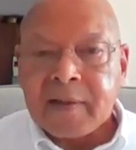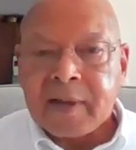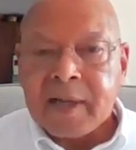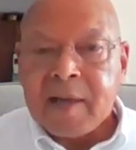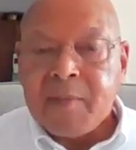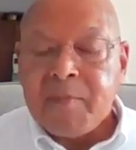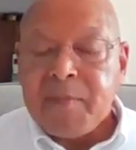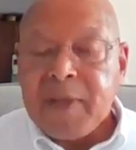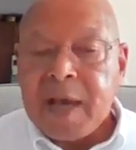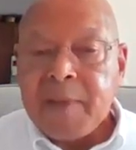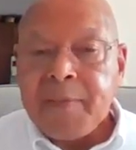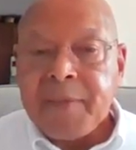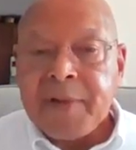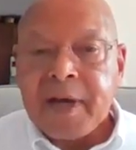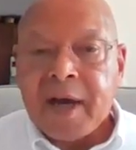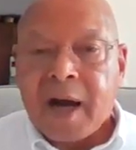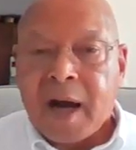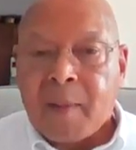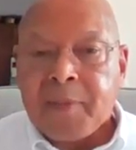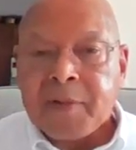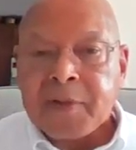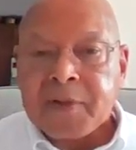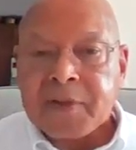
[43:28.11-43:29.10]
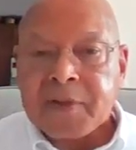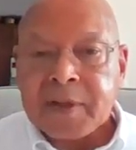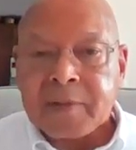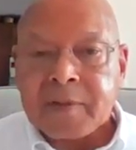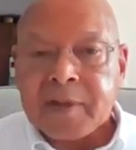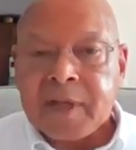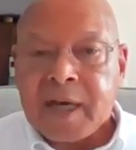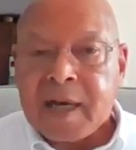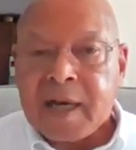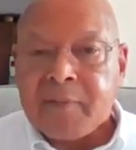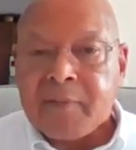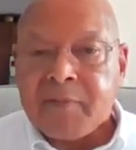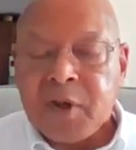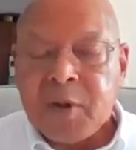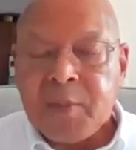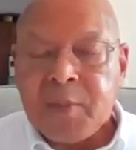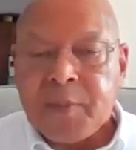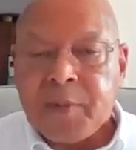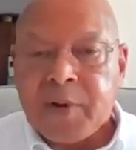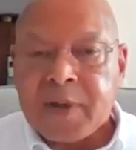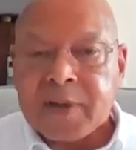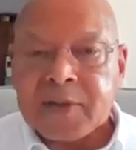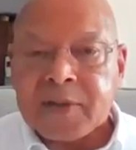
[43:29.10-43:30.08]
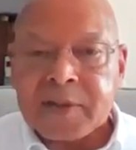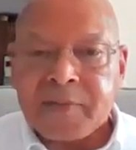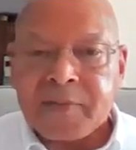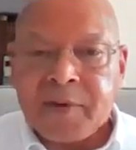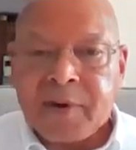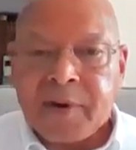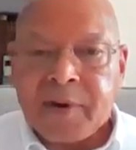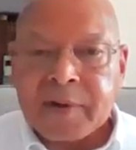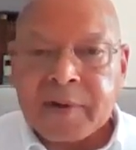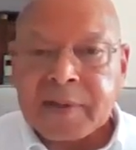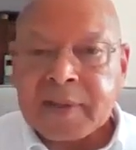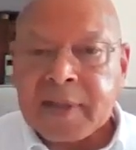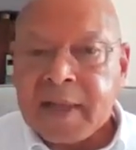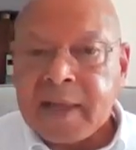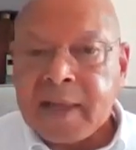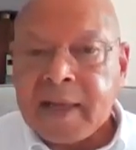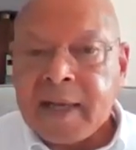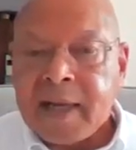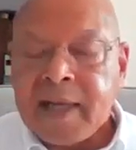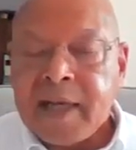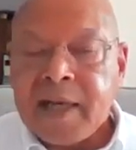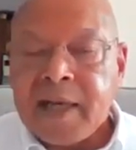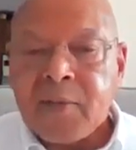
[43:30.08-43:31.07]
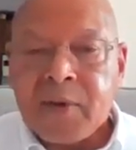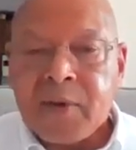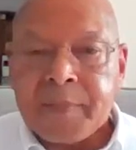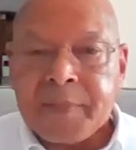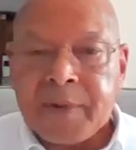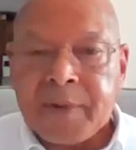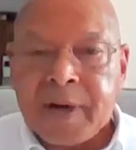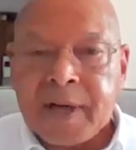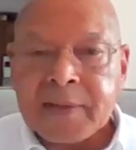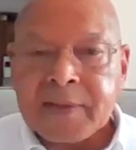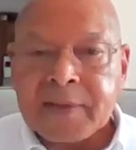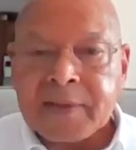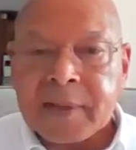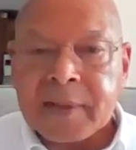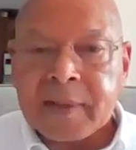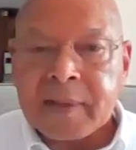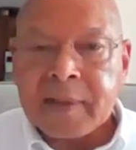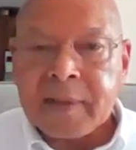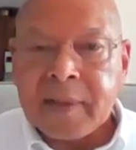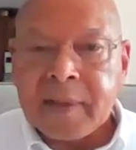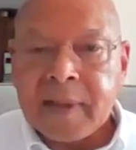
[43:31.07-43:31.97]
It may be opposite viewpoints as far as any one project.